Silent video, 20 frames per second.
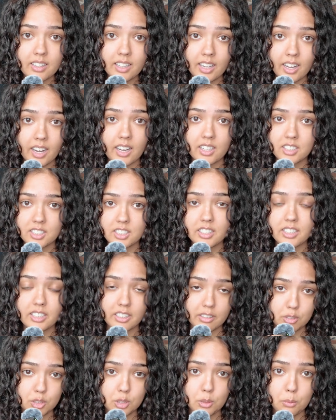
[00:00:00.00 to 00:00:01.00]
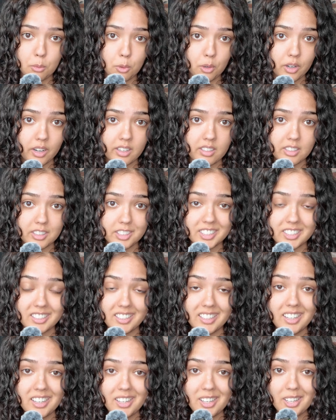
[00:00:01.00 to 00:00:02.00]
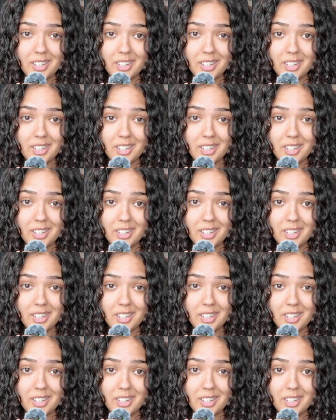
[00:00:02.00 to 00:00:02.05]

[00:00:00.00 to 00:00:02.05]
that actually gives you more energy